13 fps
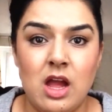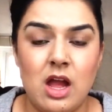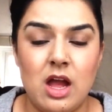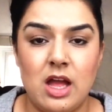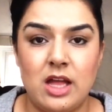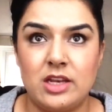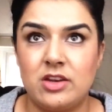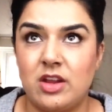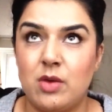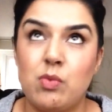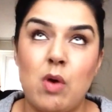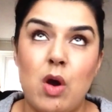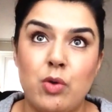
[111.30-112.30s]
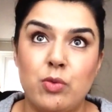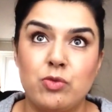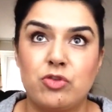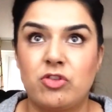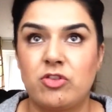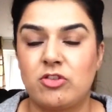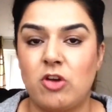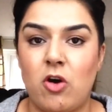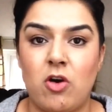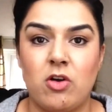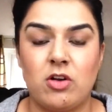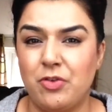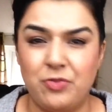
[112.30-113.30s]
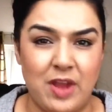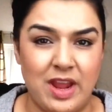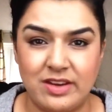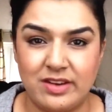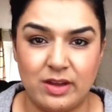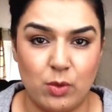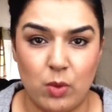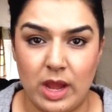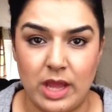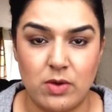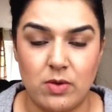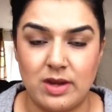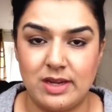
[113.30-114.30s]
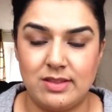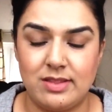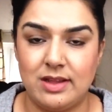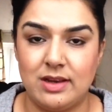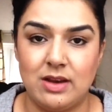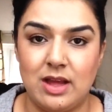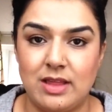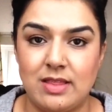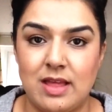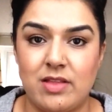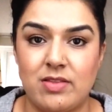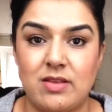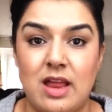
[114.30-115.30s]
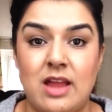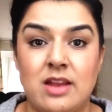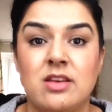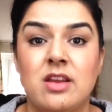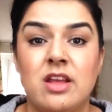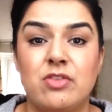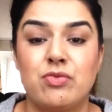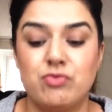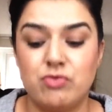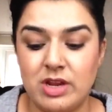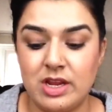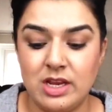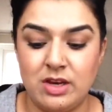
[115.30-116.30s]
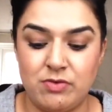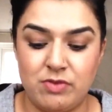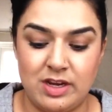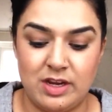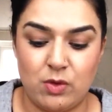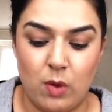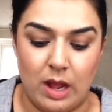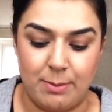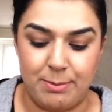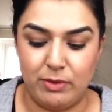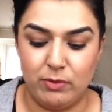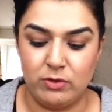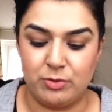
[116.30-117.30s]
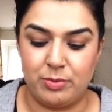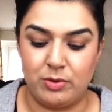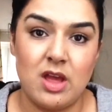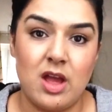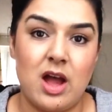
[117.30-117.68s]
and it won't start fading away or anything like that, and it's really quite buildable.